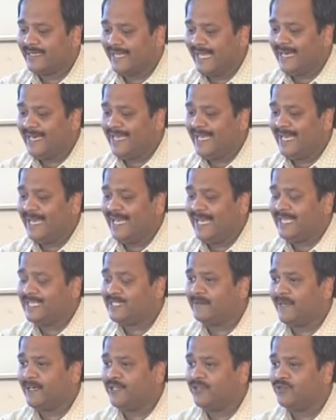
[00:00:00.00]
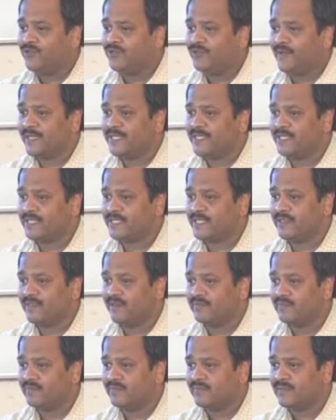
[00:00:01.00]
tell AH value to my
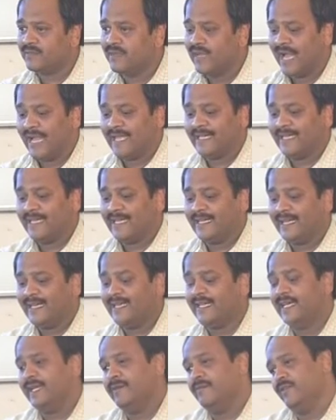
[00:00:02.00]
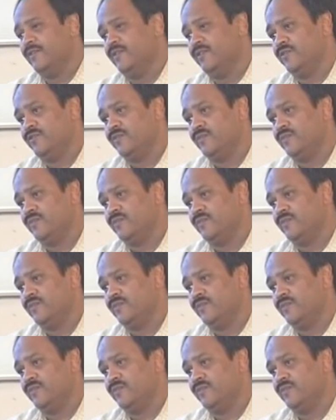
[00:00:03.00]
system, I can get A value